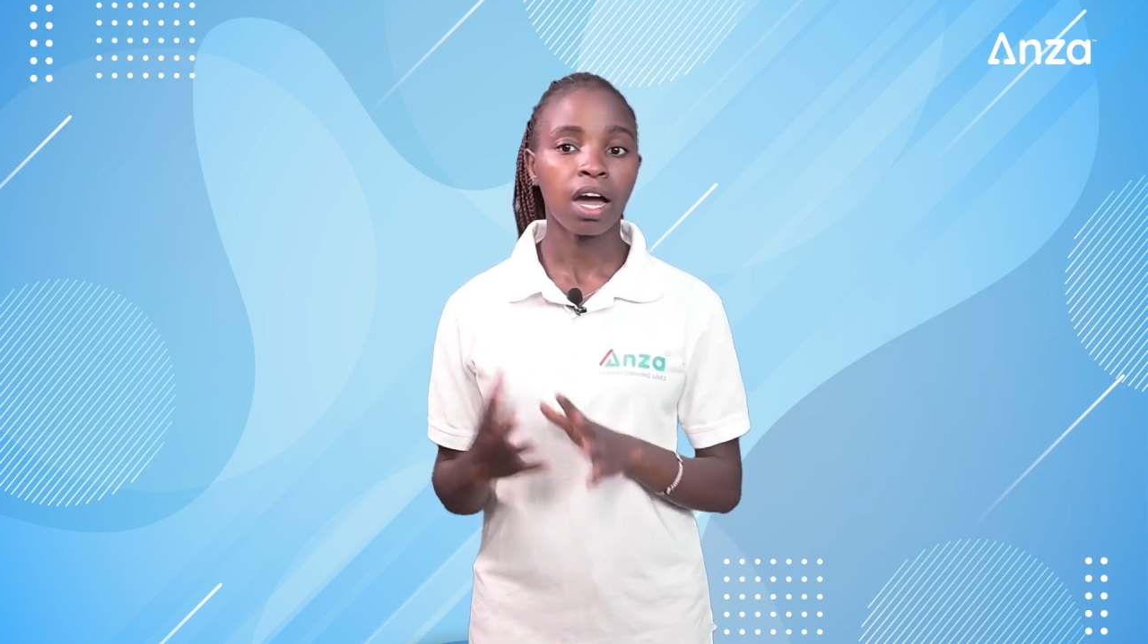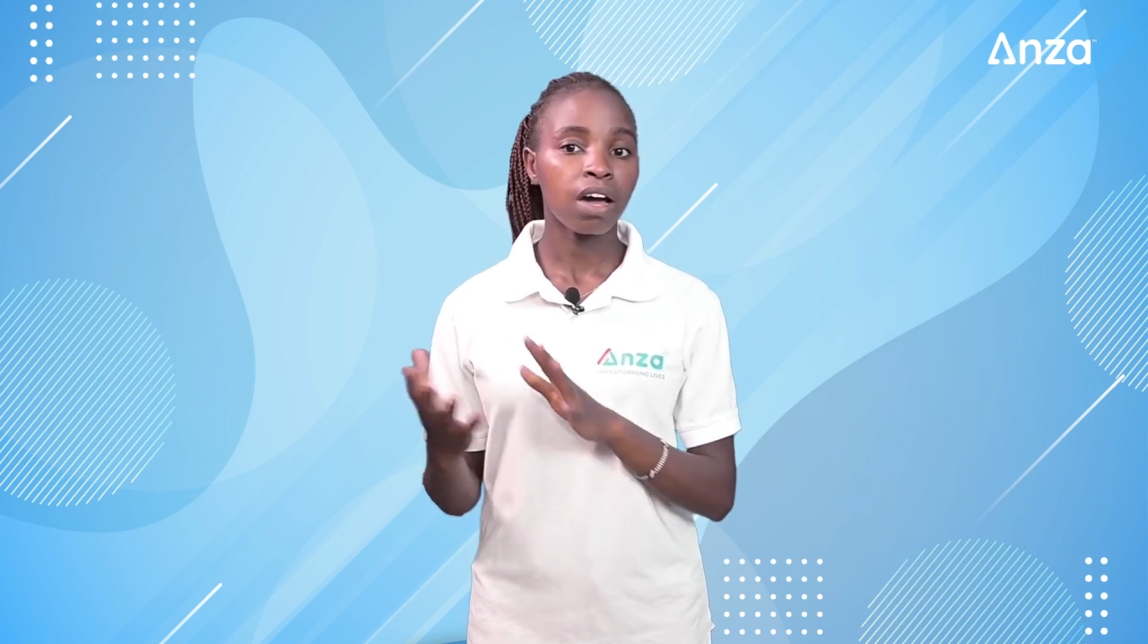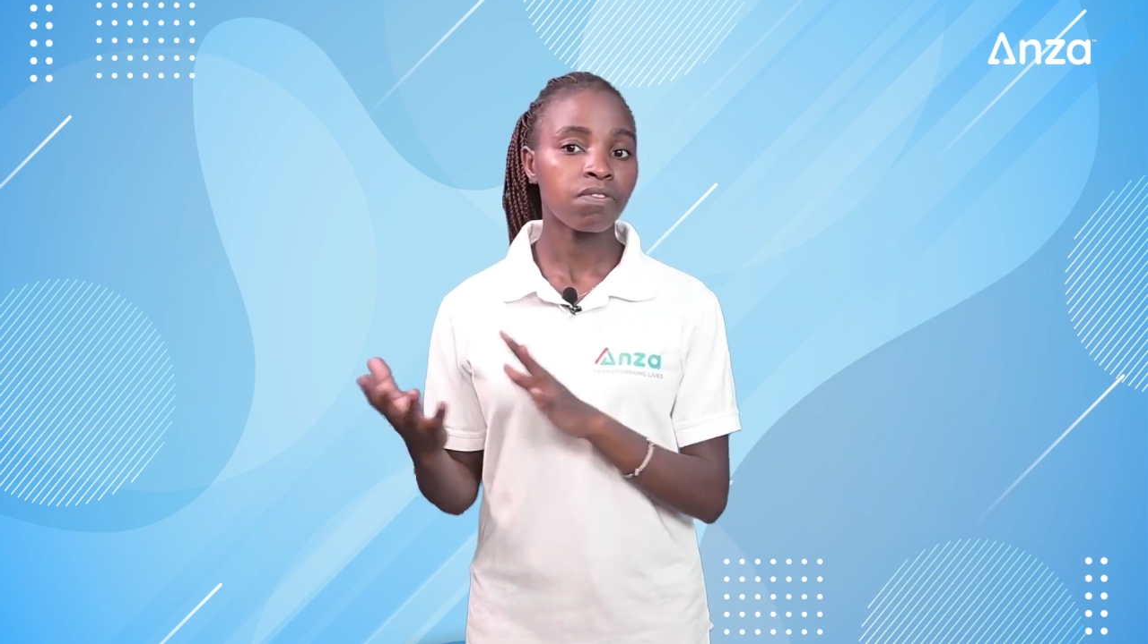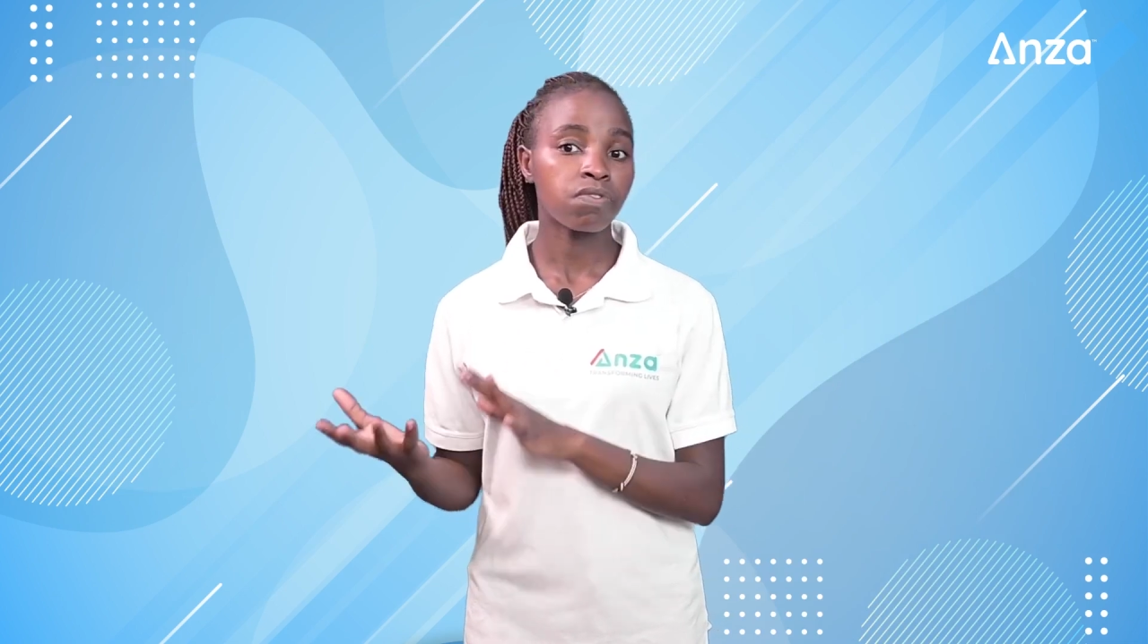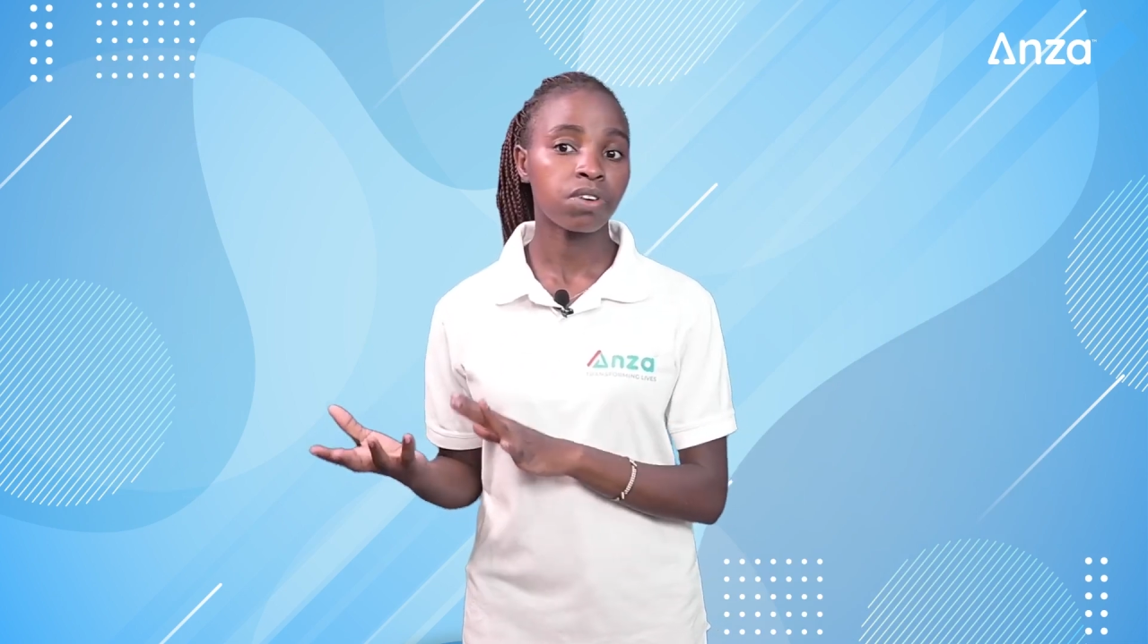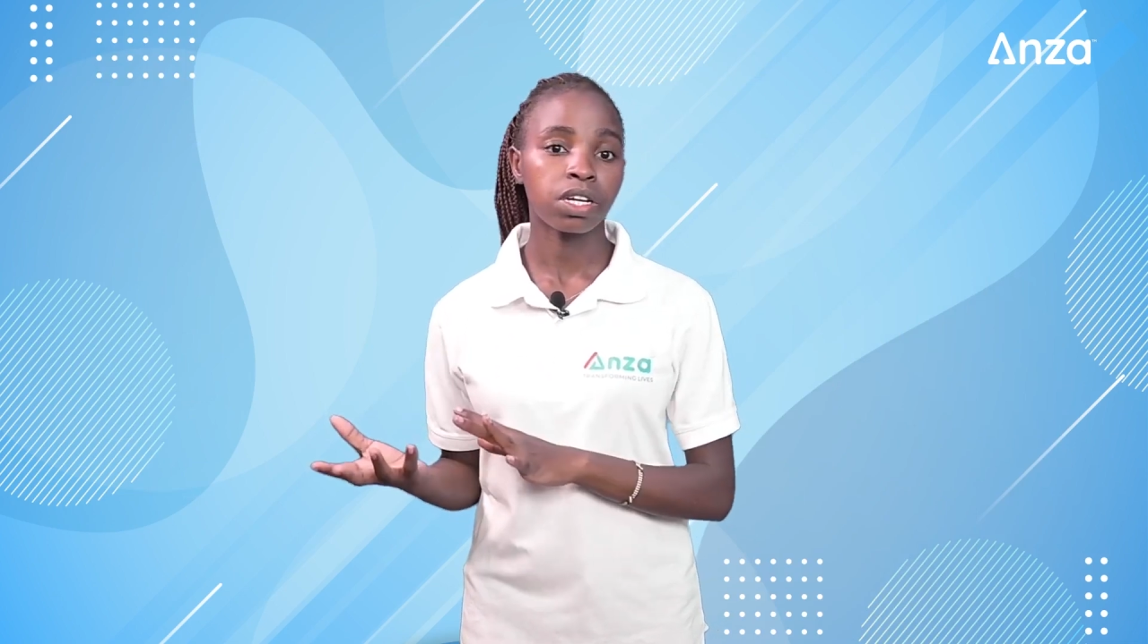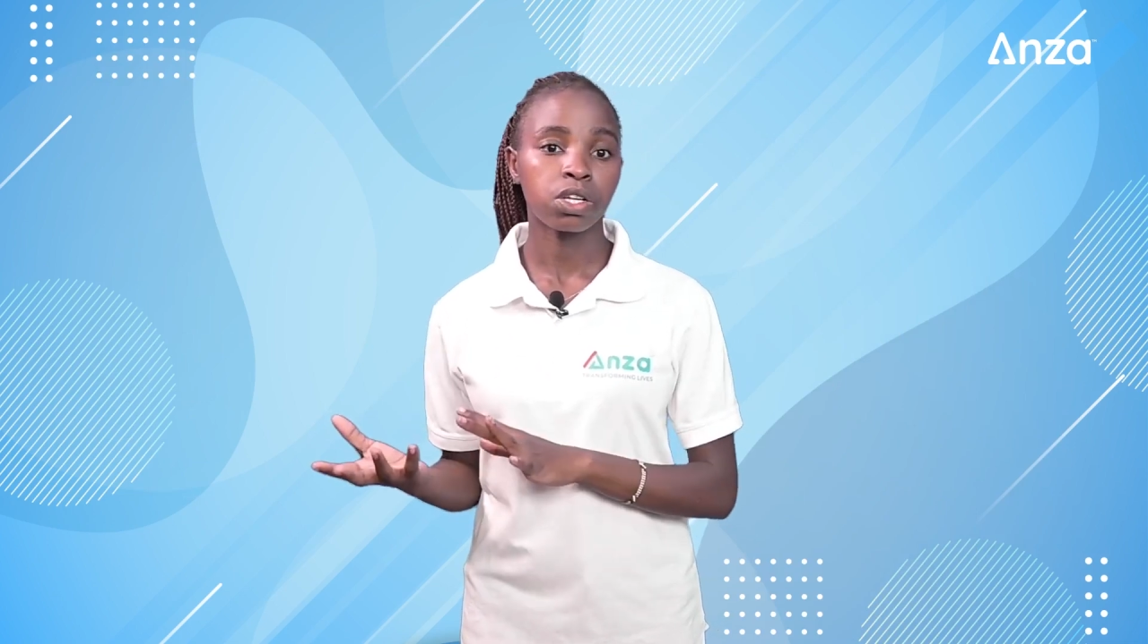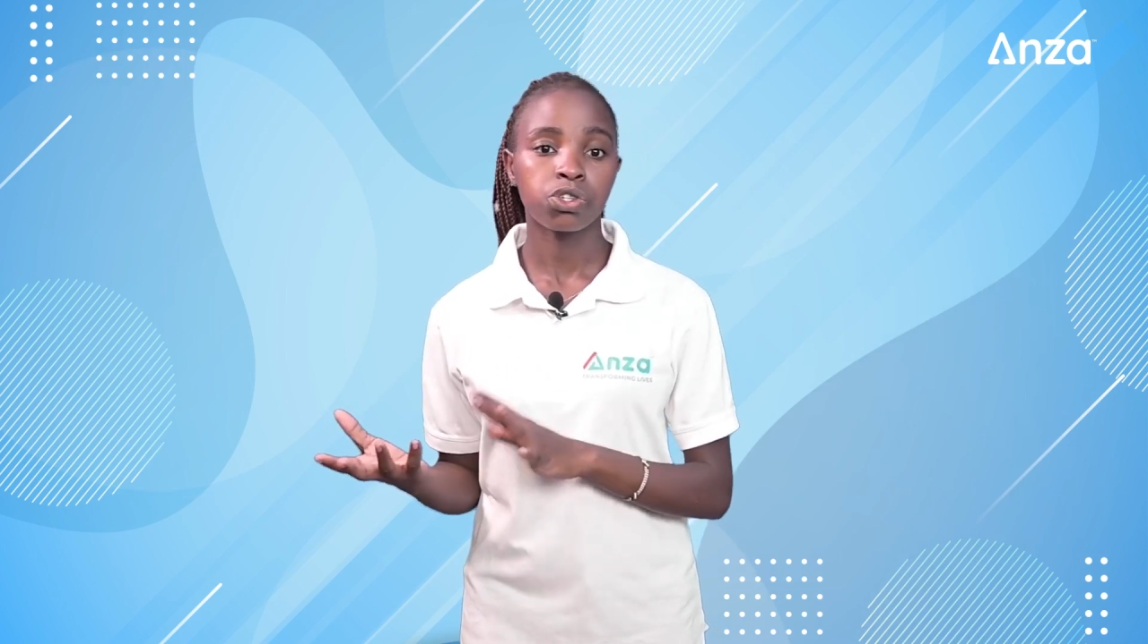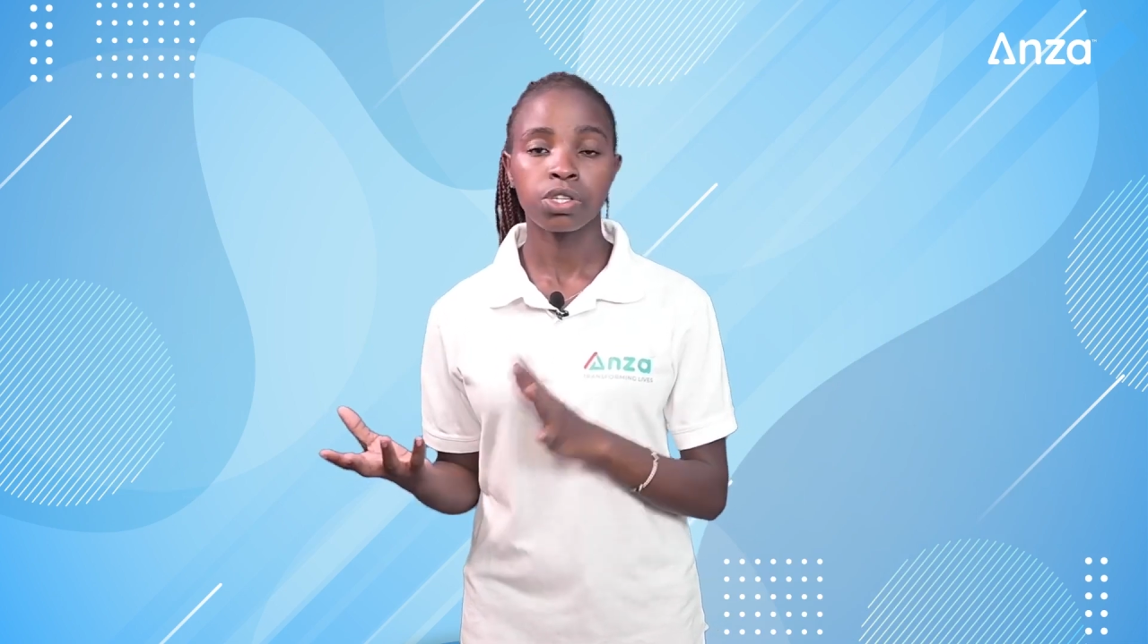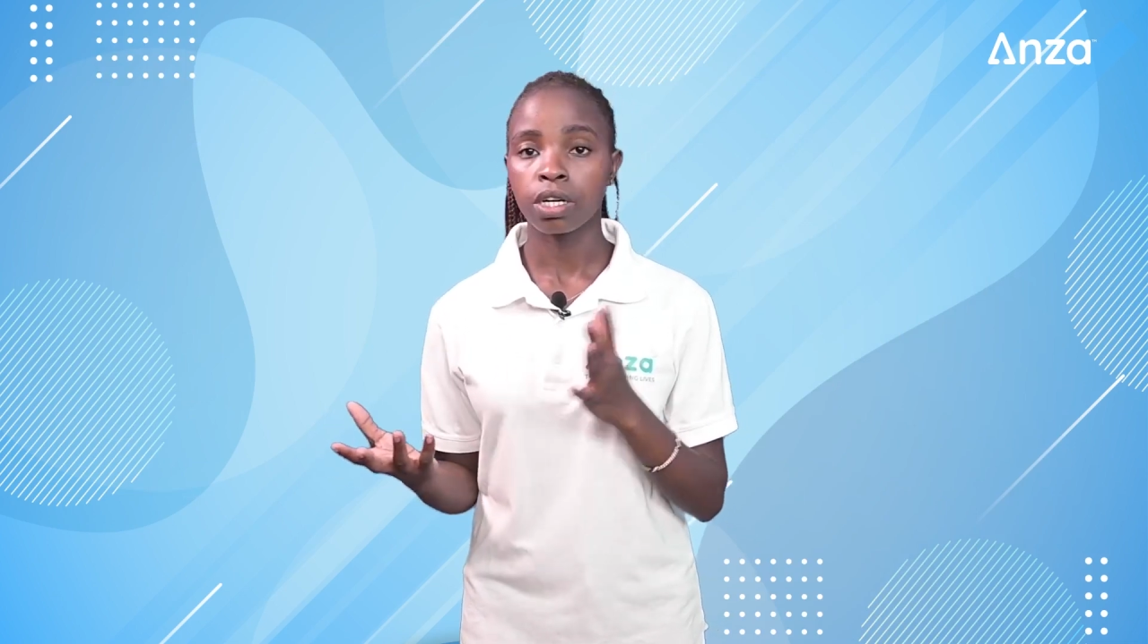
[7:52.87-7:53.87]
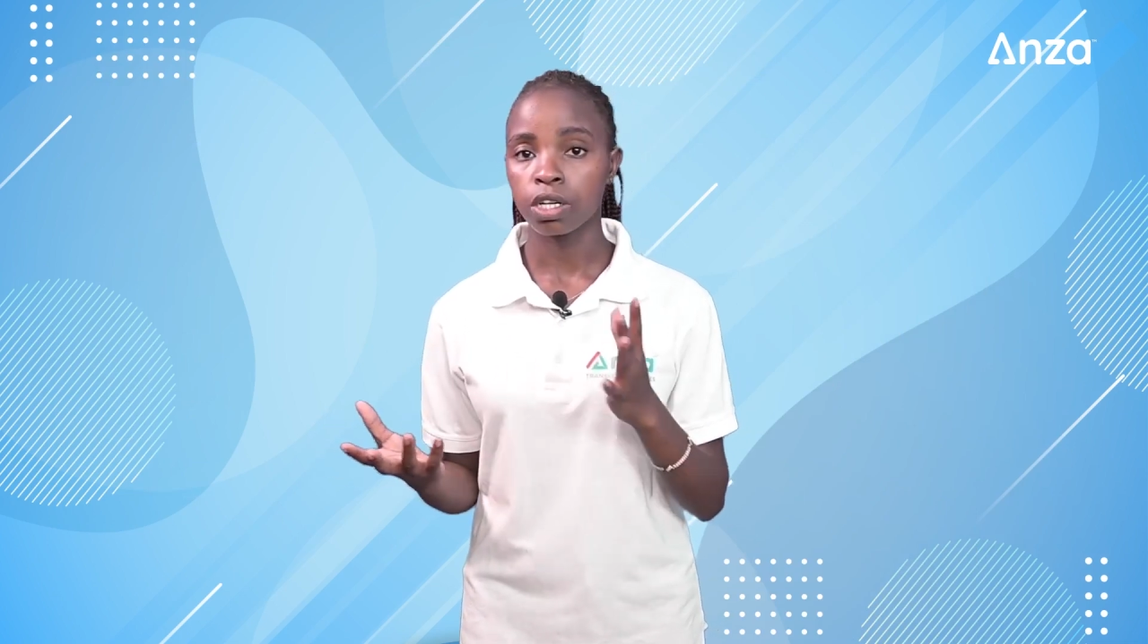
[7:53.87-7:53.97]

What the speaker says: average